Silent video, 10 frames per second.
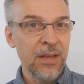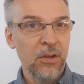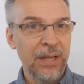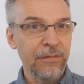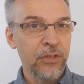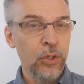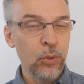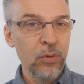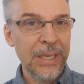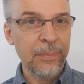You'll have
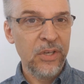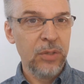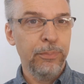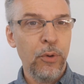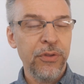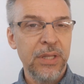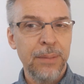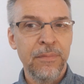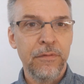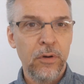two gimmicks, both of
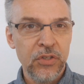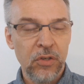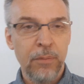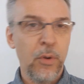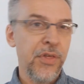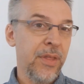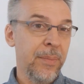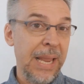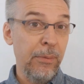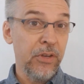them versatile, both of
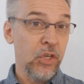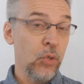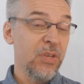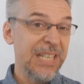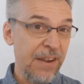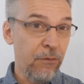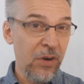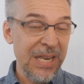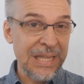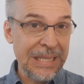them able to do
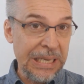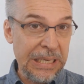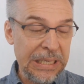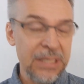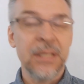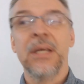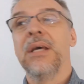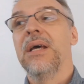different things,